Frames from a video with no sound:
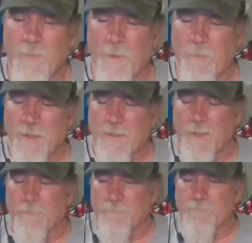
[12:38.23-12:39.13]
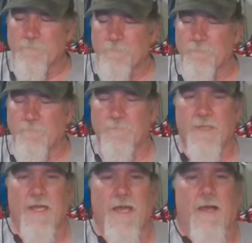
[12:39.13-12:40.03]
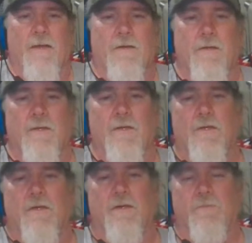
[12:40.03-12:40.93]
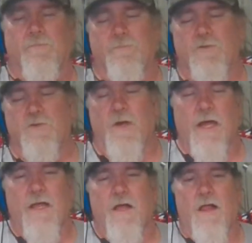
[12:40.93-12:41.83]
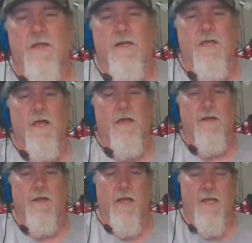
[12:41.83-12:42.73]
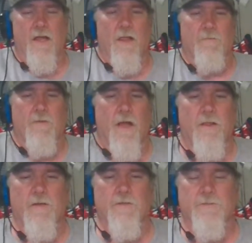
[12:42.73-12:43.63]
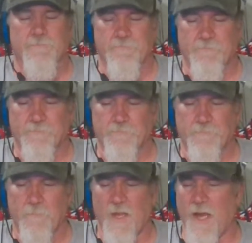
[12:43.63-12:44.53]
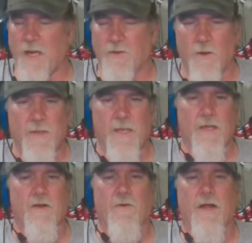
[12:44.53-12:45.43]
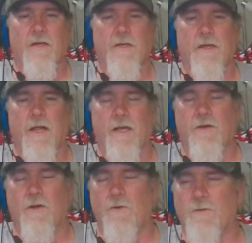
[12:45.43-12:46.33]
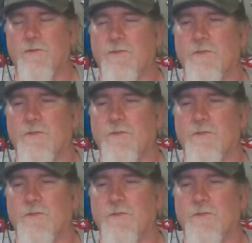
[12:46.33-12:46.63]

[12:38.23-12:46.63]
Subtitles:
But yeah. So I call it a cut. I call them colors. I don't get corrected. I don't.